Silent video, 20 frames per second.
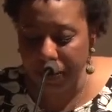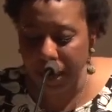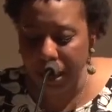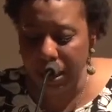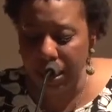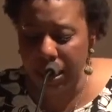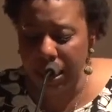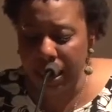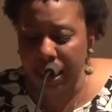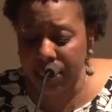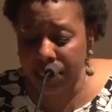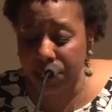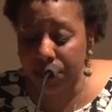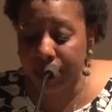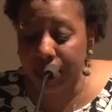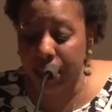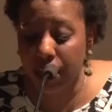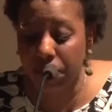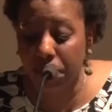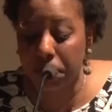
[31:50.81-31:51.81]
The
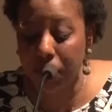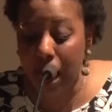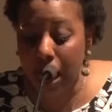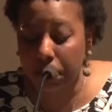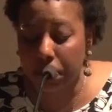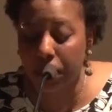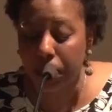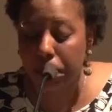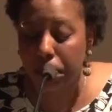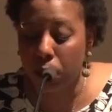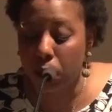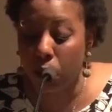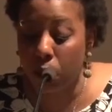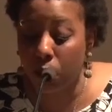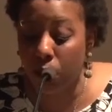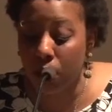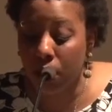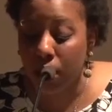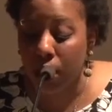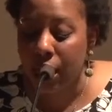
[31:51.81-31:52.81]
history of Black people,
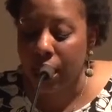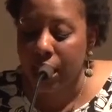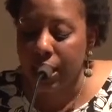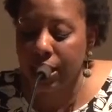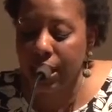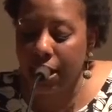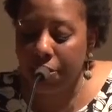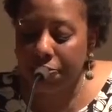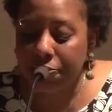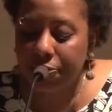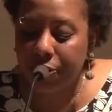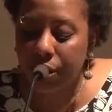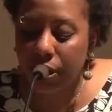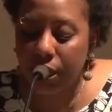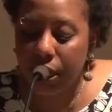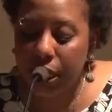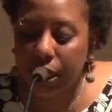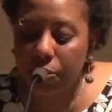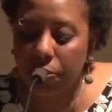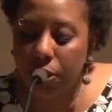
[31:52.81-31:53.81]
or that
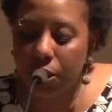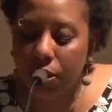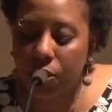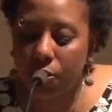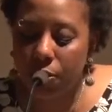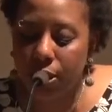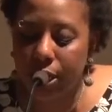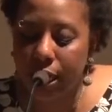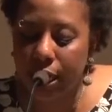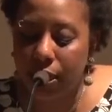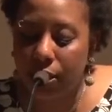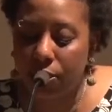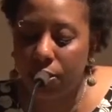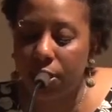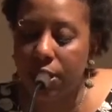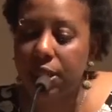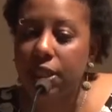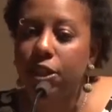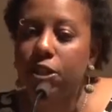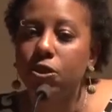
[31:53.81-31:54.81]
feeling when Lauryn Hill
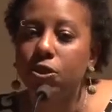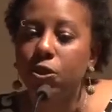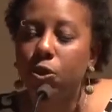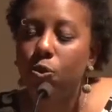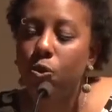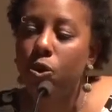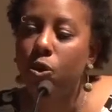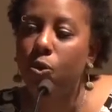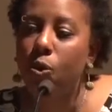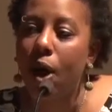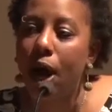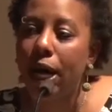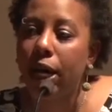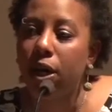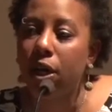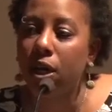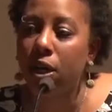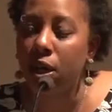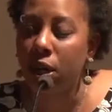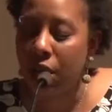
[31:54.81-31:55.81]
is in your school
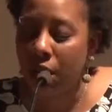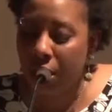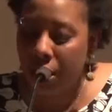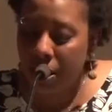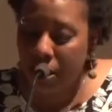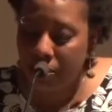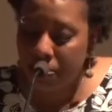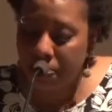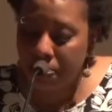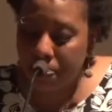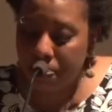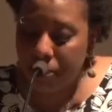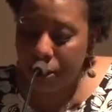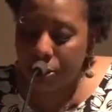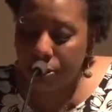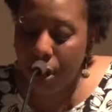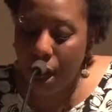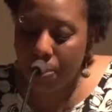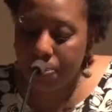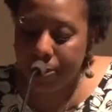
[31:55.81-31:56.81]
choir but
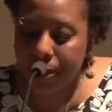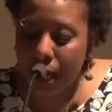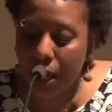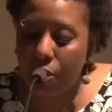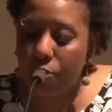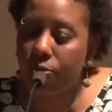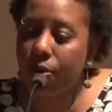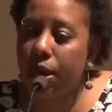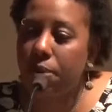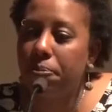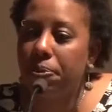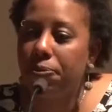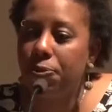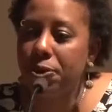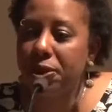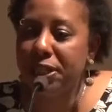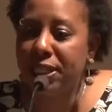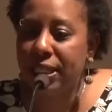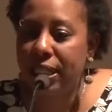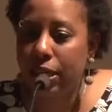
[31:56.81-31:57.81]
drops out right before
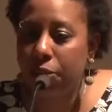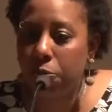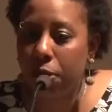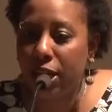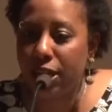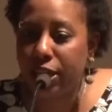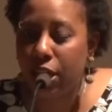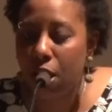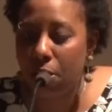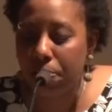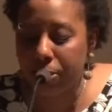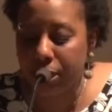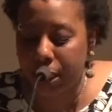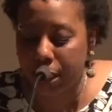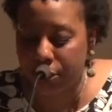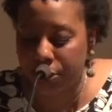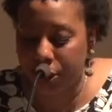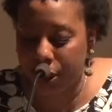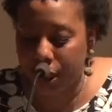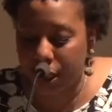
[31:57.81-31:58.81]
the statewide
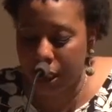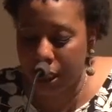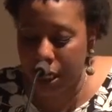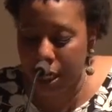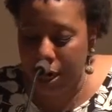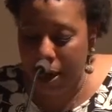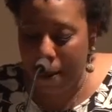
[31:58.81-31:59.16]
competition.